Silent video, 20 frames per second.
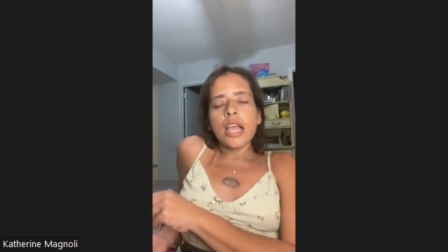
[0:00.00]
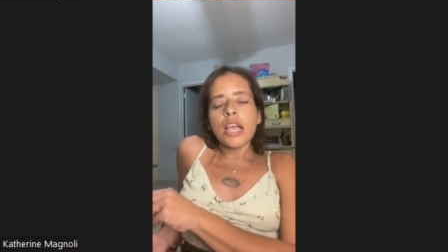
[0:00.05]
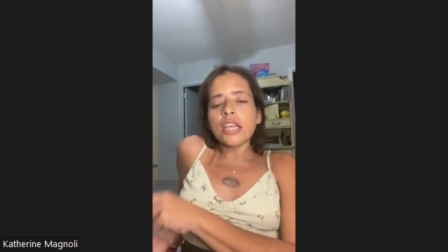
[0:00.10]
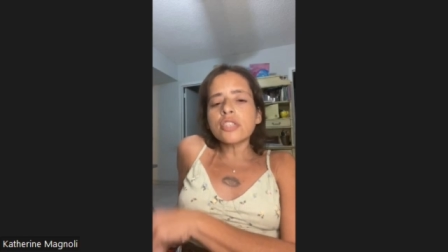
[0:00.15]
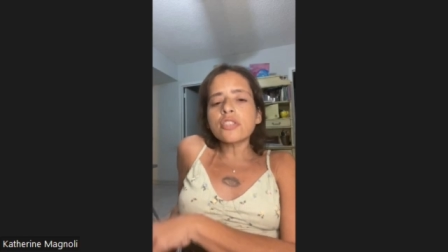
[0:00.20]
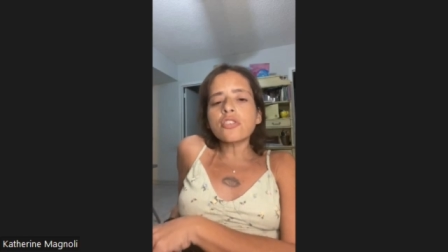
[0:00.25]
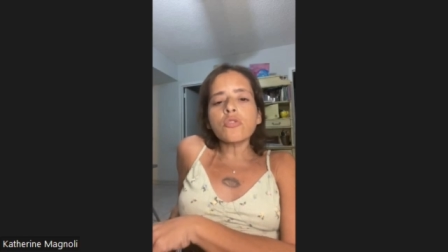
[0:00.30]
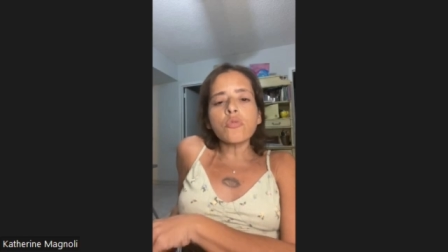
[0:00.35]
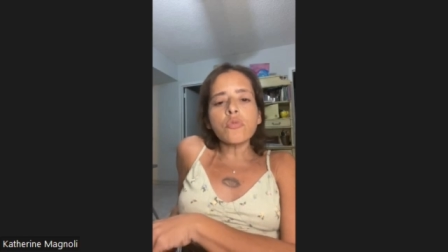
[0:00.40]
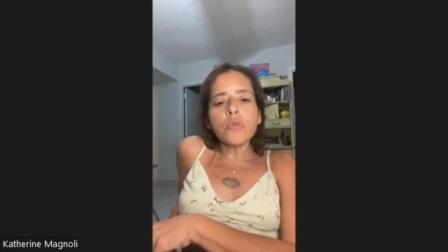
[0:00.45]

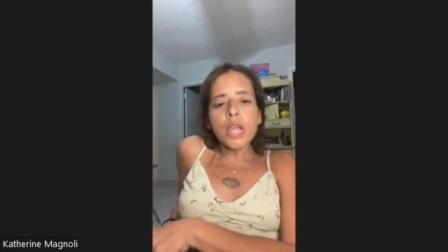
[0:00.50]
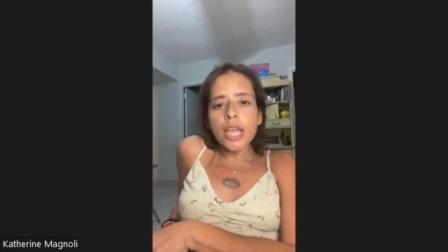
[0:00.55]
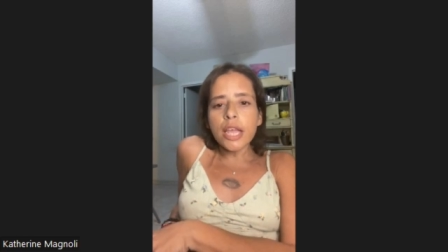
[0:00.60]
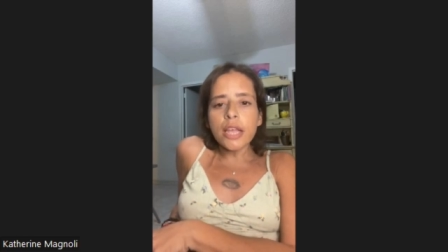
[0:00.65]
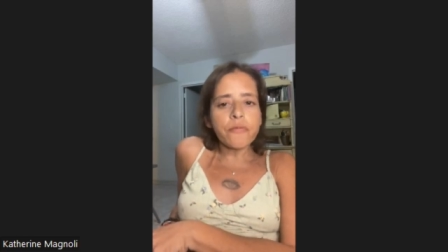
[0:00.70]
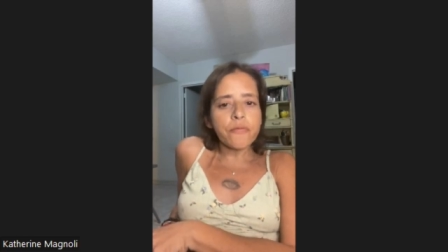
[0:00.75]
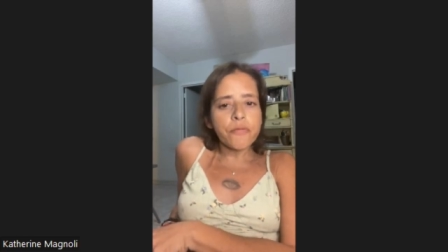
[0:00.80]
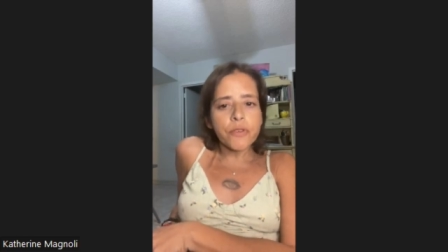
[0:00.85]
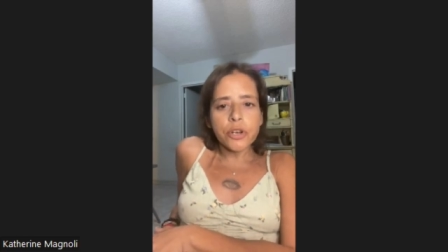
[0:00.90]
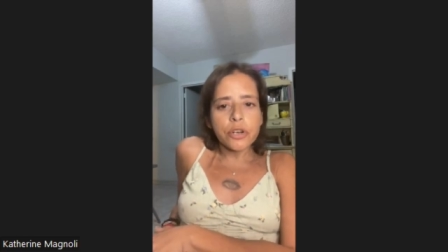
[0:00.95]
it's
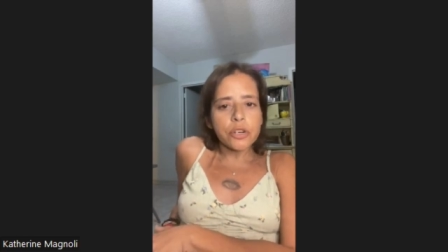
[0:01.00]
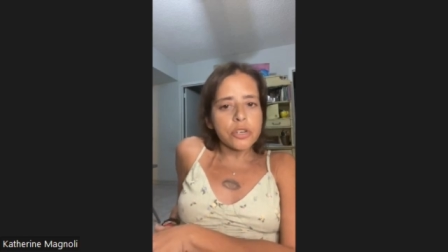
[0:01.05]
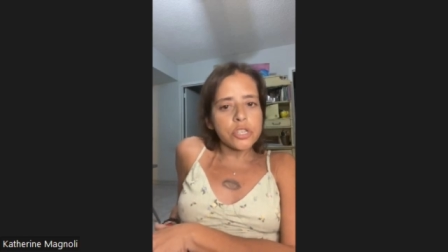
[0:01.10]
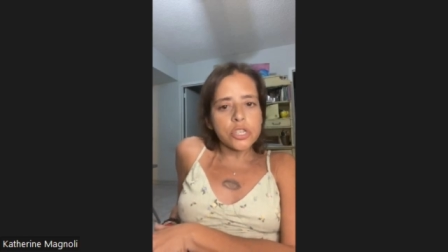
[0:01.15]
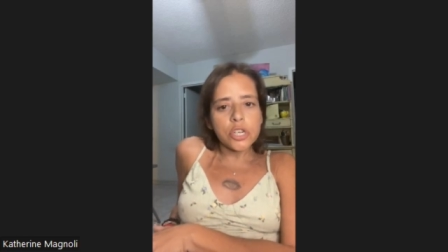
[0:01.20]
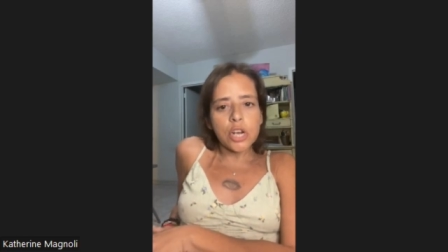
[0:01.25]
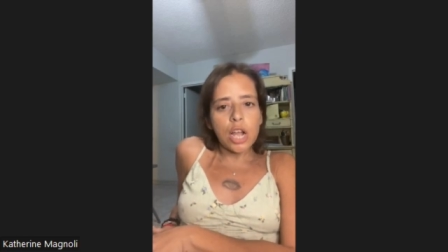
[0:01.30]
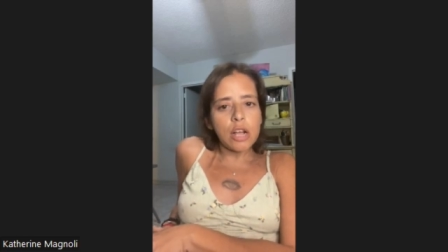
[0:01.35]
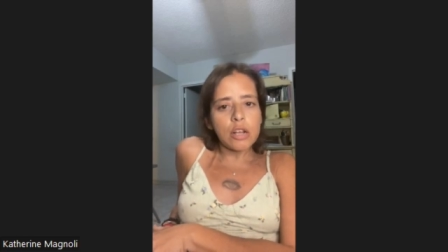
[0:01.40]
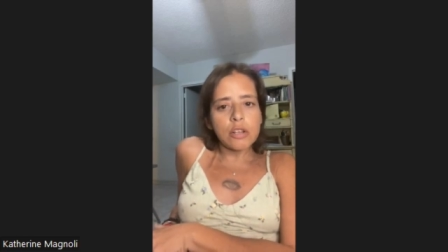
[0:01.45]
okay for your
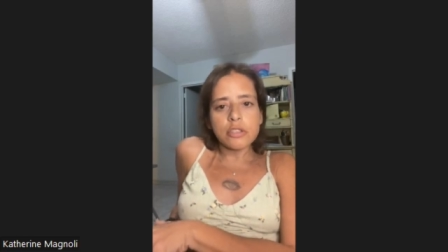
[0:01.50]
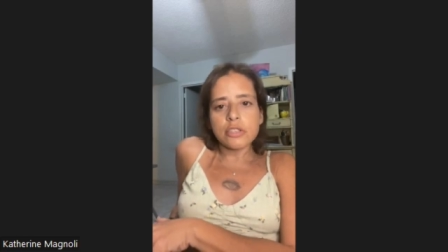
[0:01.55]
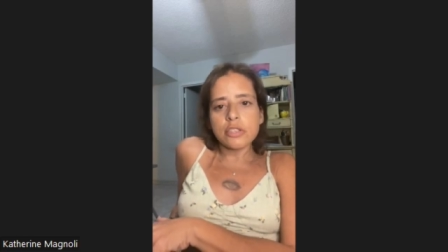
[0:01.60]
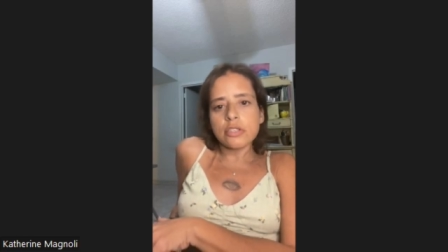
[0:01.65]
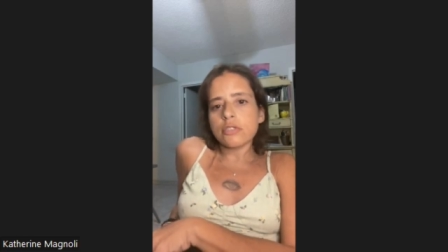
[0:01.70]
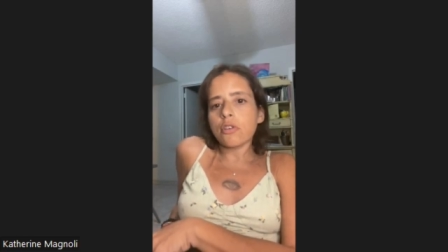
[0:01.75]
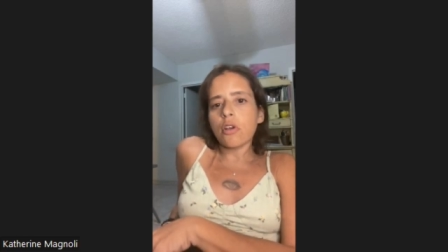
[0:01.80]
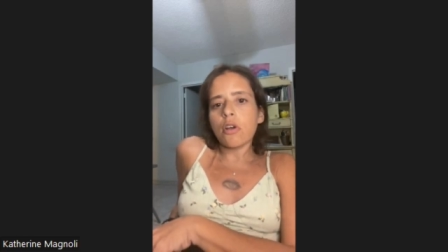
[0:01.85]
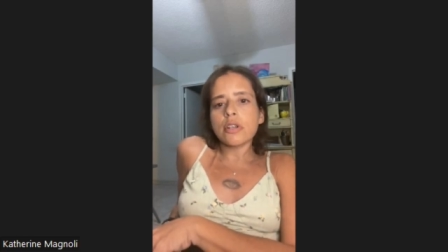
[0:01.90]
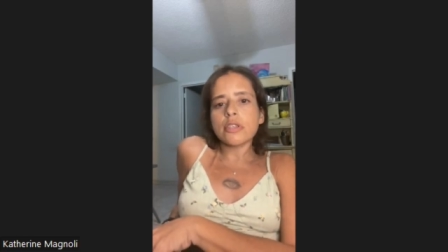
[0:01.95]
child
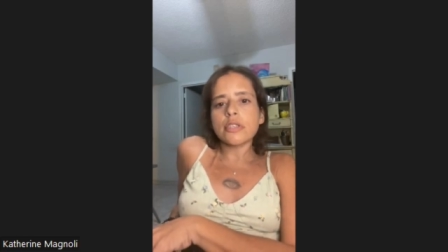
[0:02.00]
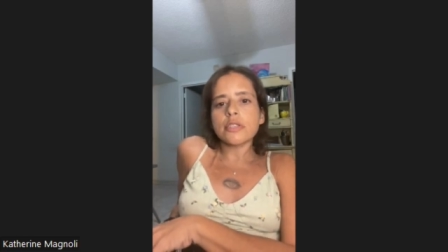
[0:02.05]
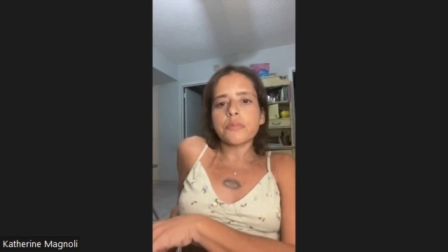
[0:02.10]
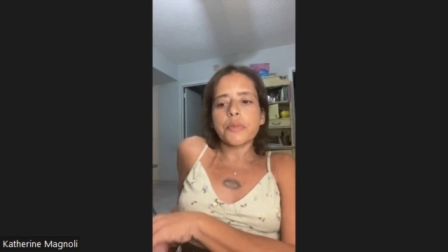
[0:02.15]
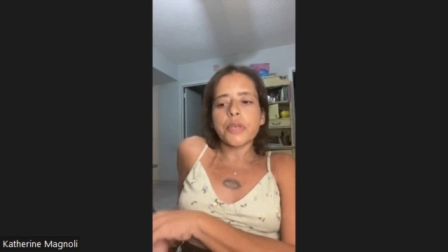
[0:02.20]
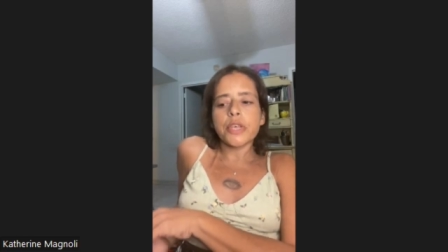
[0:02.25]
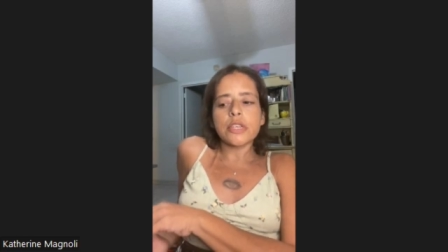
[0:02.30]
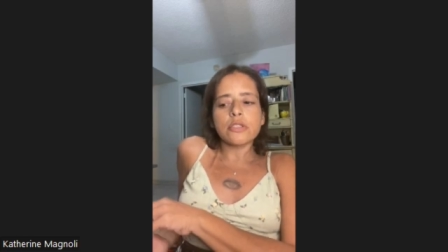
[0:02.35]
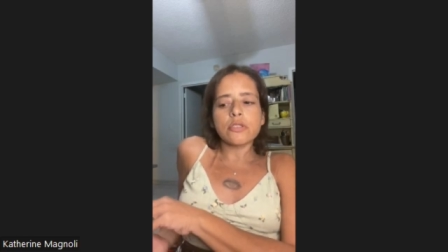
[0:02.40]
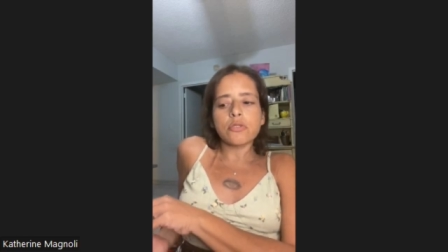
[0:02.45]
to talk to me.